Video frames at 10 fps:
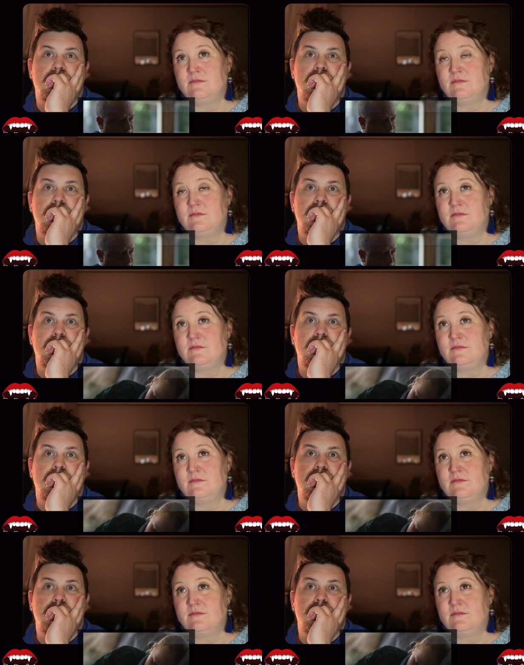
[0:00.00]

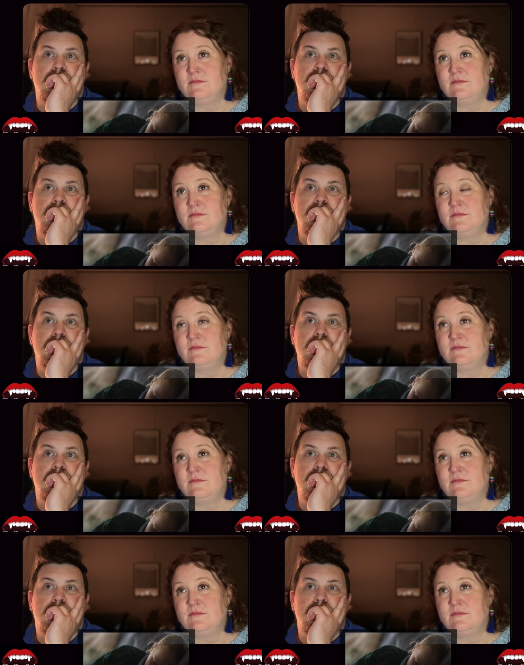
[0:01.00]

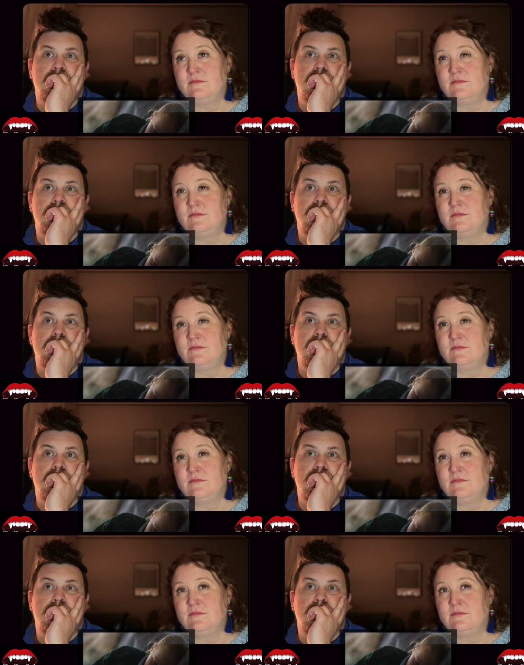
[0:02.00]

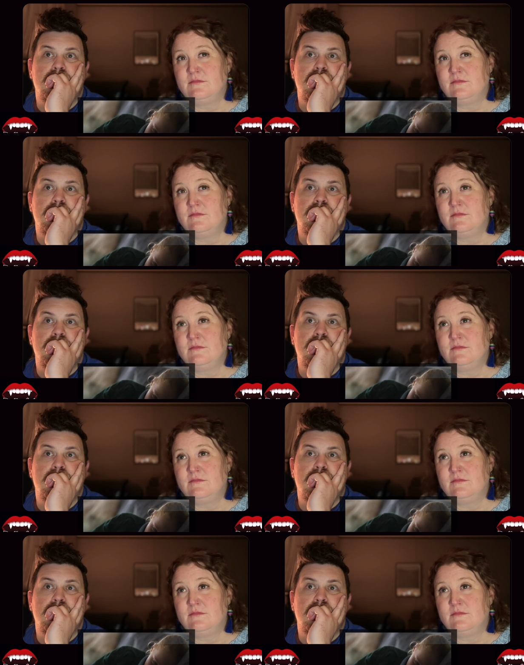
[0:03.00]
Nothing is said.